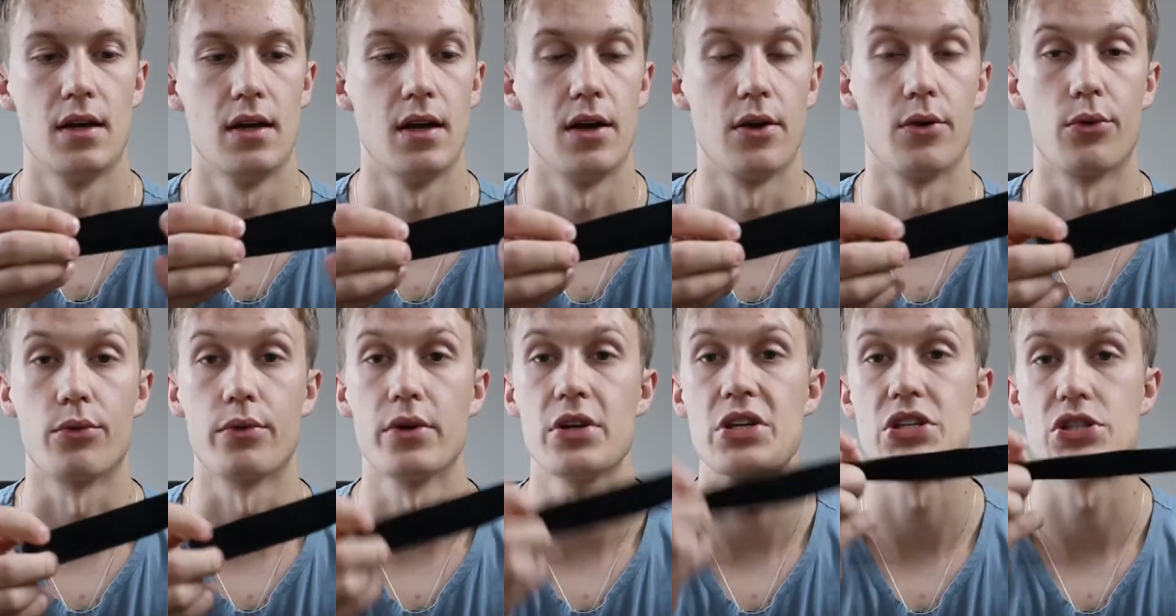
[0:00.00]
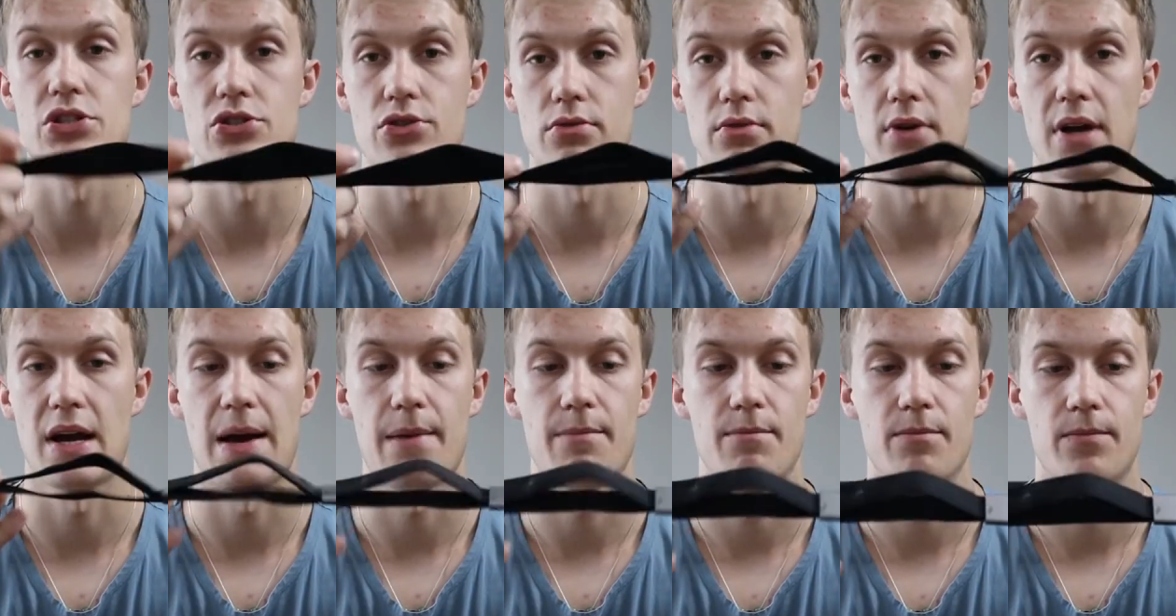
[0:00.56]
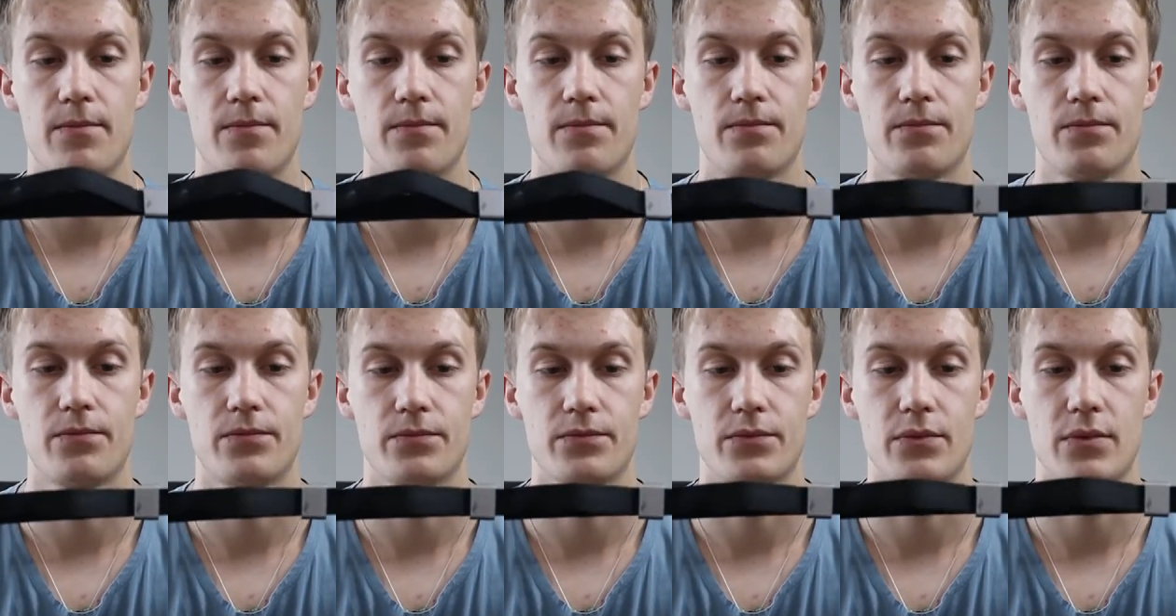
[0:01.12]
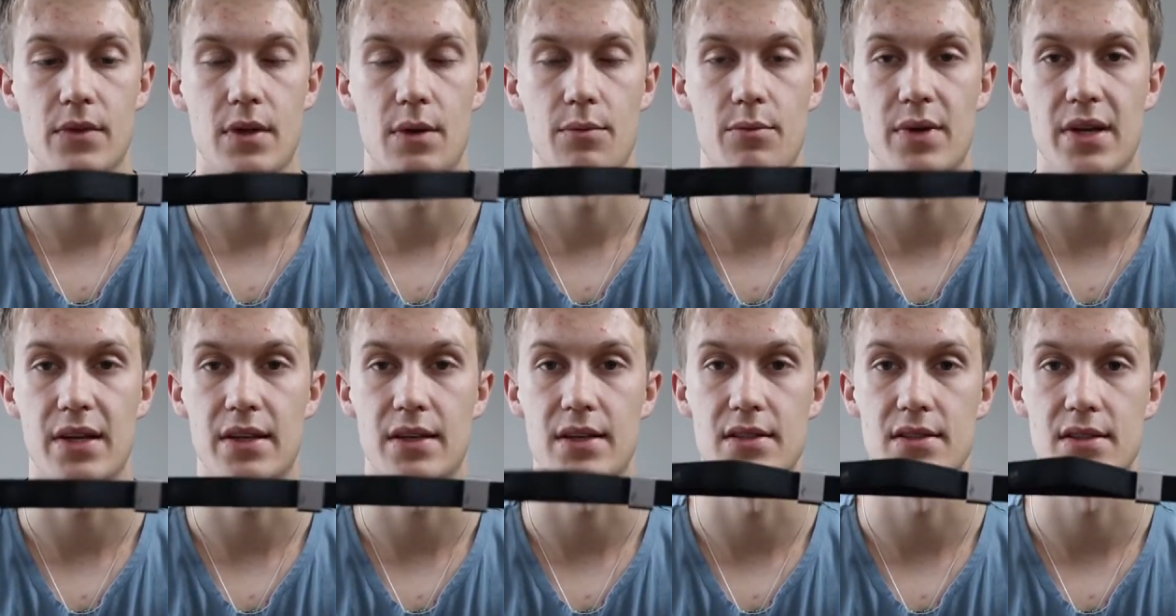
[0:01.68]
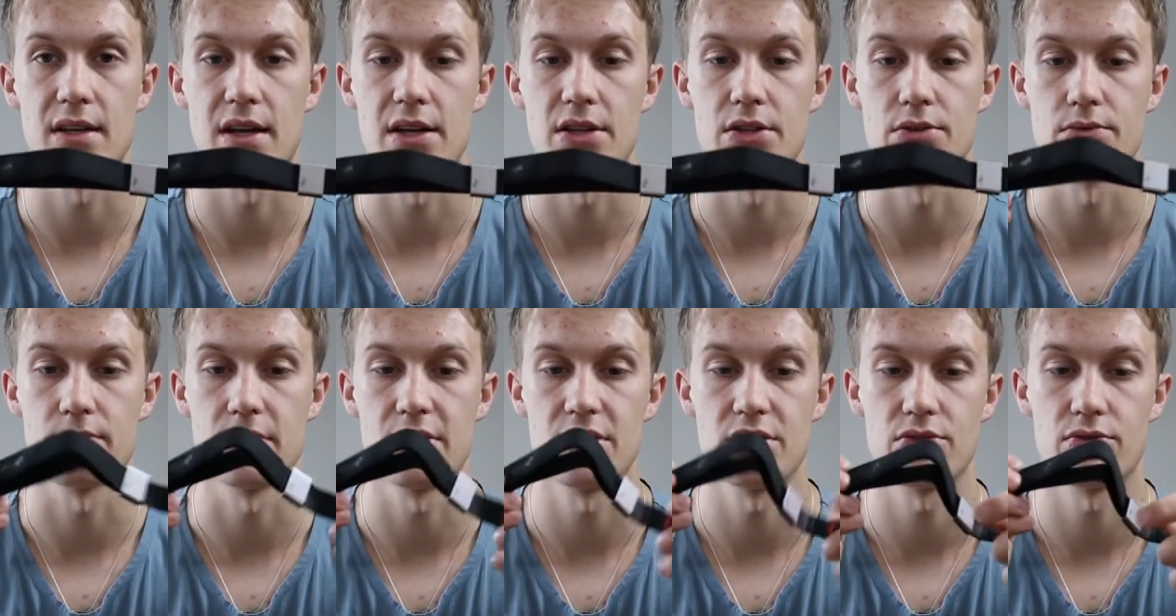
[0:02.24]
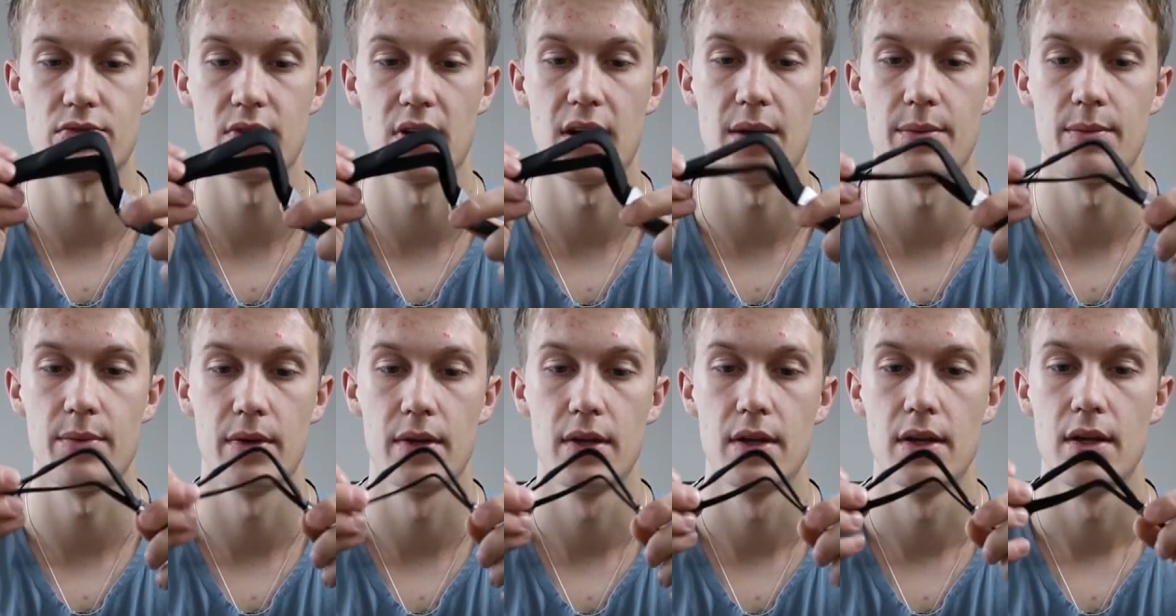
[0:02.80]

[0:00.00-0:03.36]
a wrist strap. Peak Designs wrist strap.